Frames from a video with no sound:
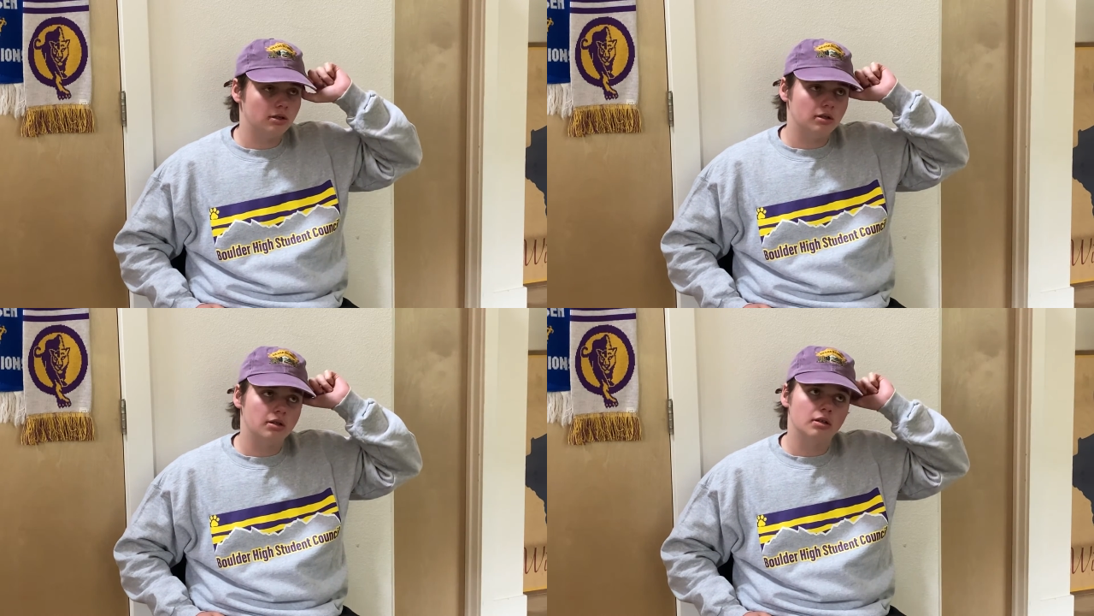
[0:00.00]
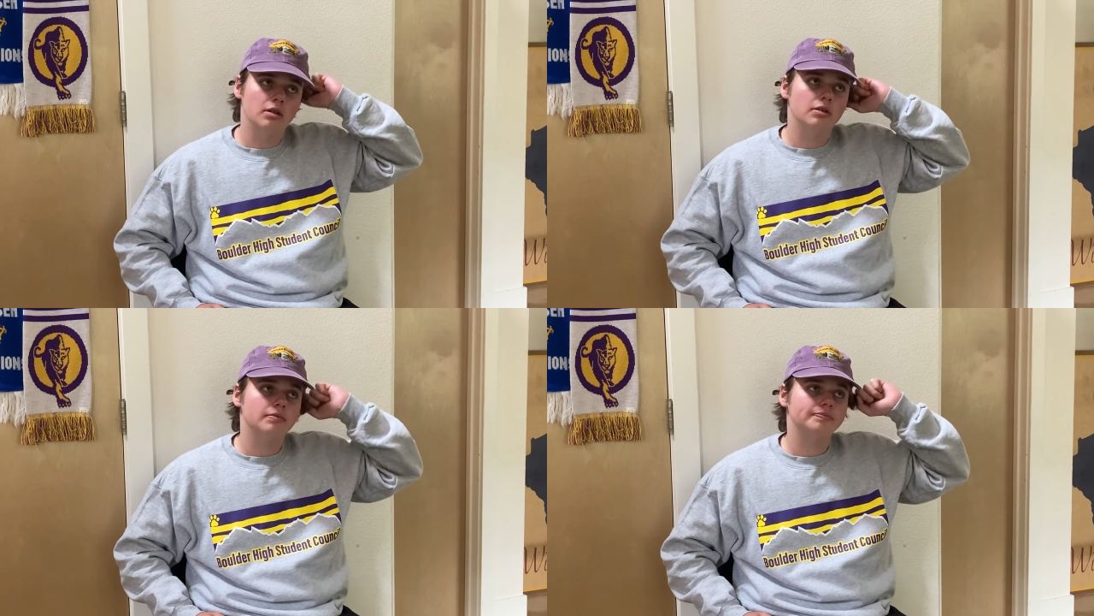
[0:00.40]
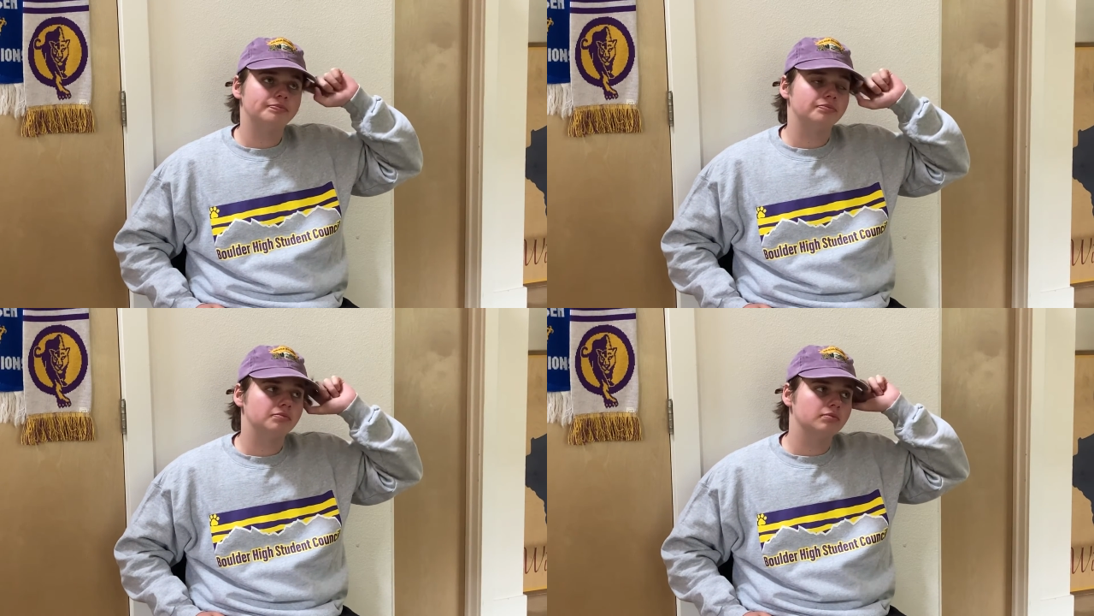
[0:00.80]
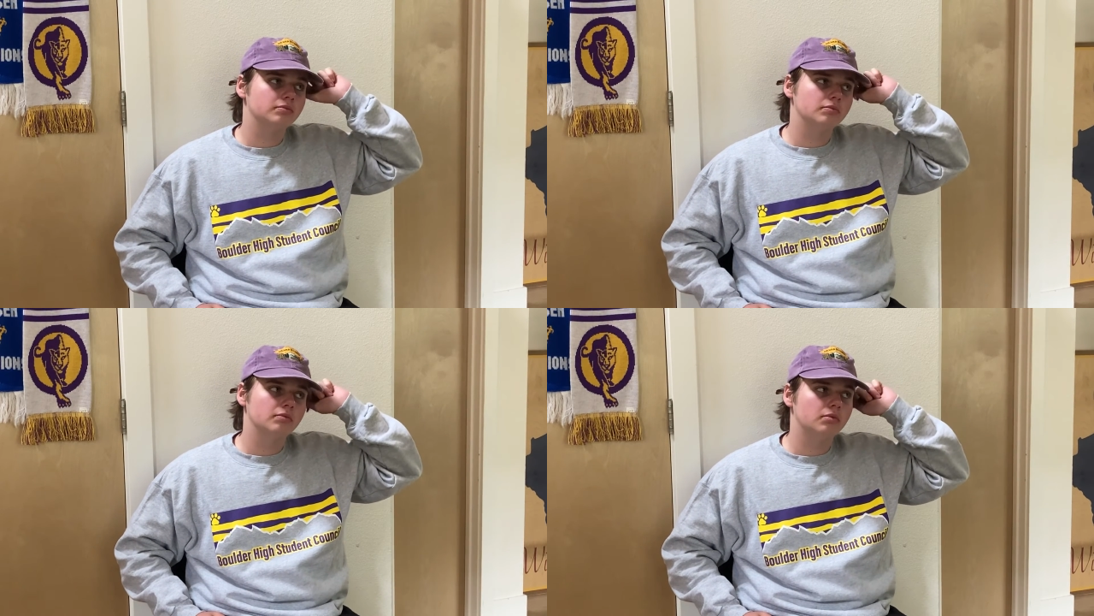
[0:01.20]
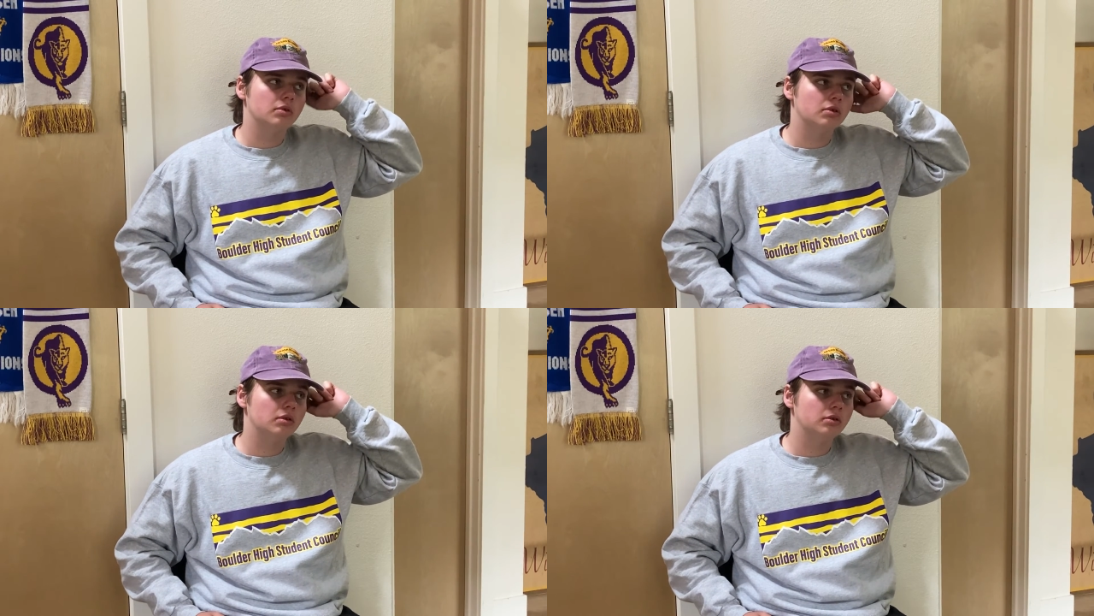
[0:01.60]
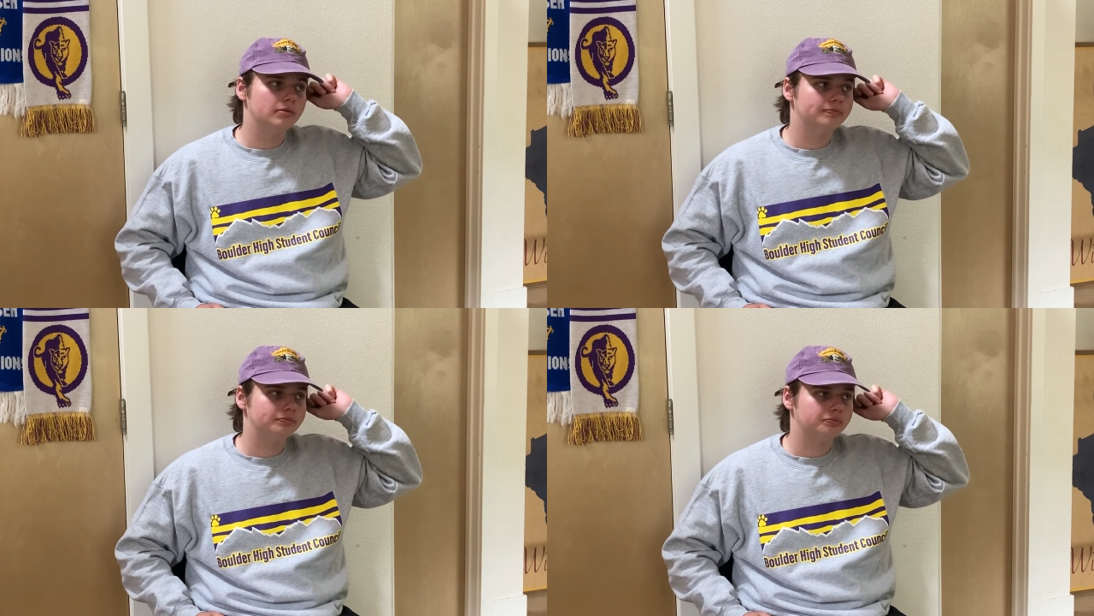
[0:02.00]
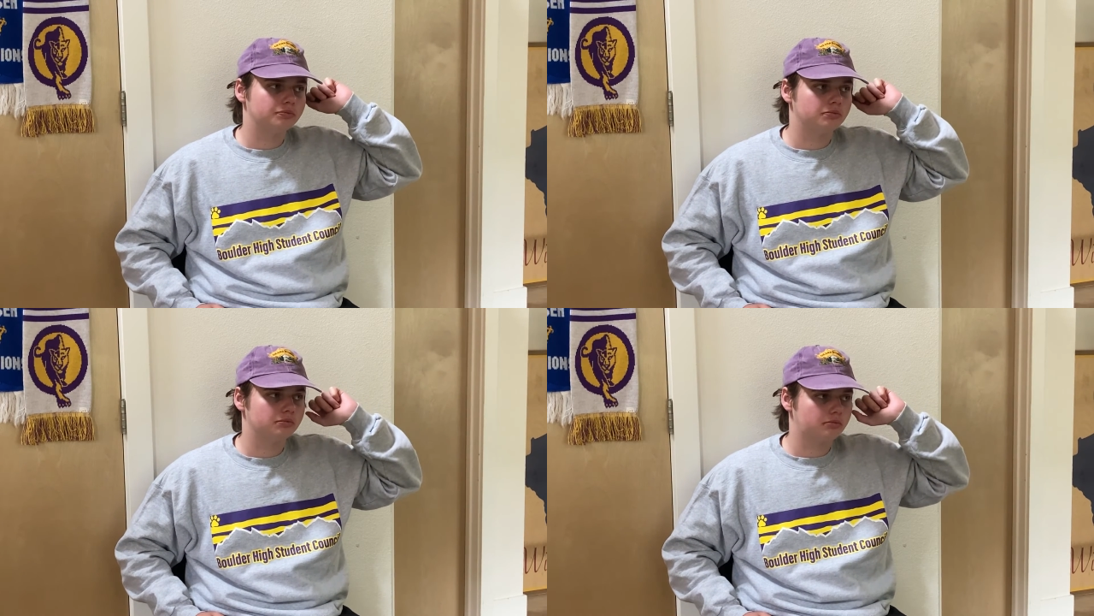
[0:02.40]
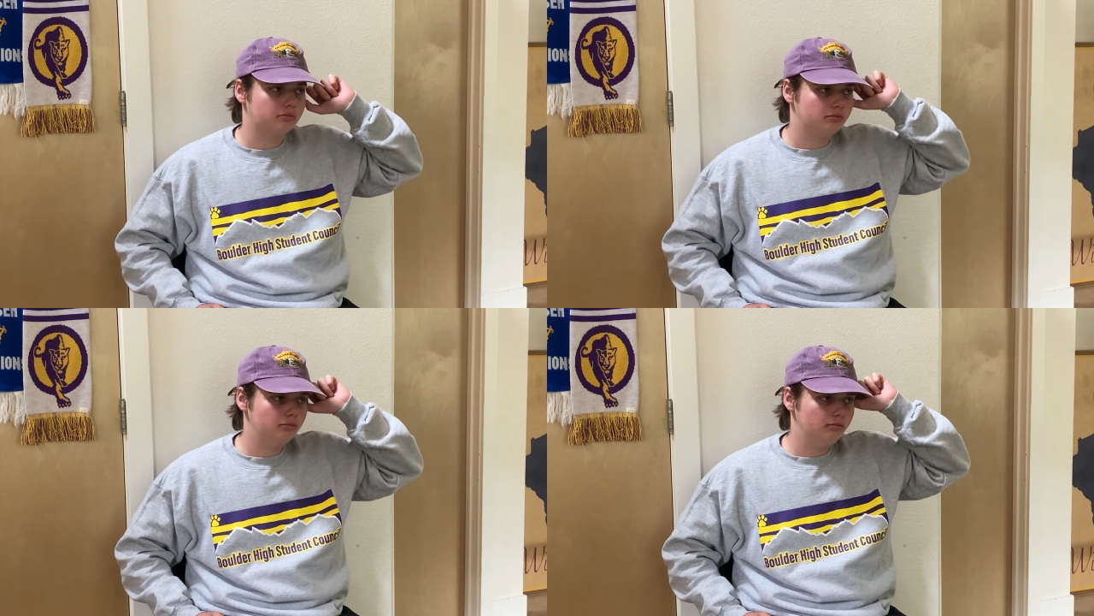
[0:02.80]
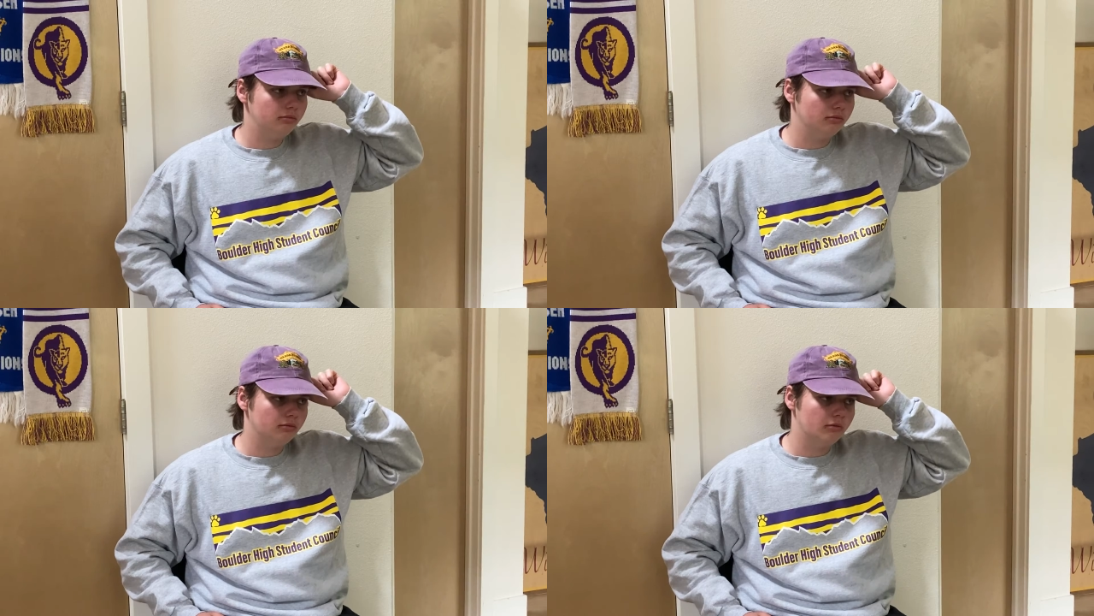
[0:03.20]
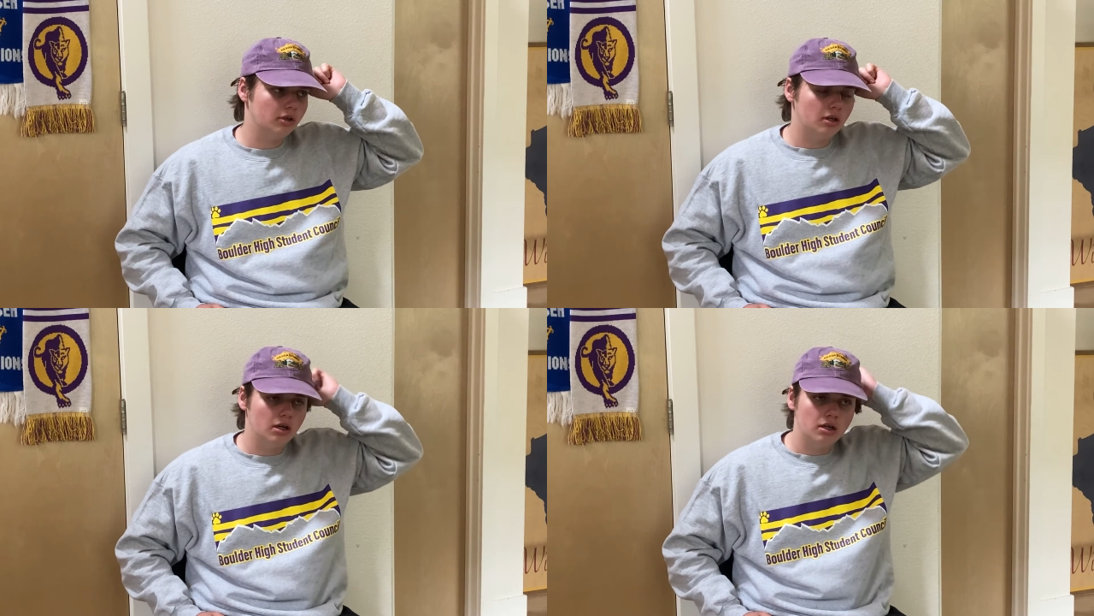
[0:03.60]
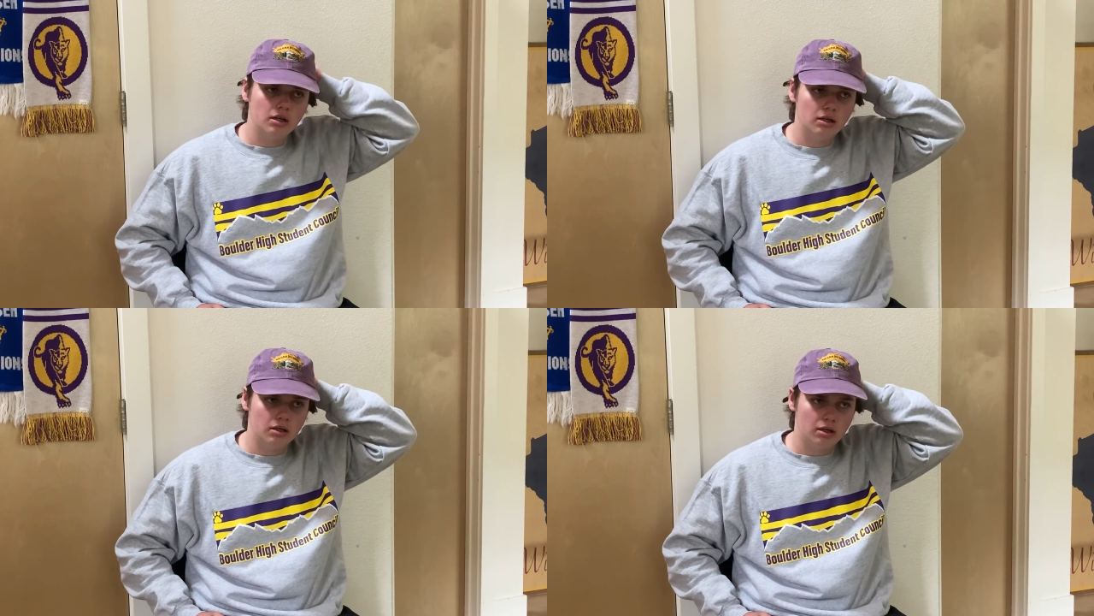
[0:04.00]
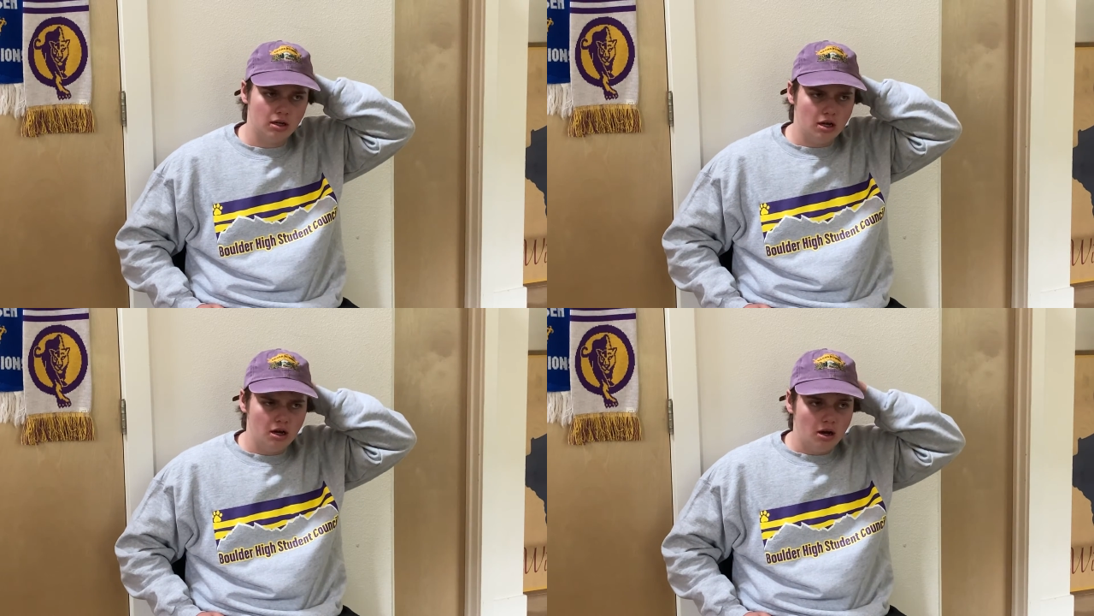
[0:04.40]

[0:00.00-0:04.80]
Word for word: teaching that anybody can be affected by drugs, it doesn't just have to target one community?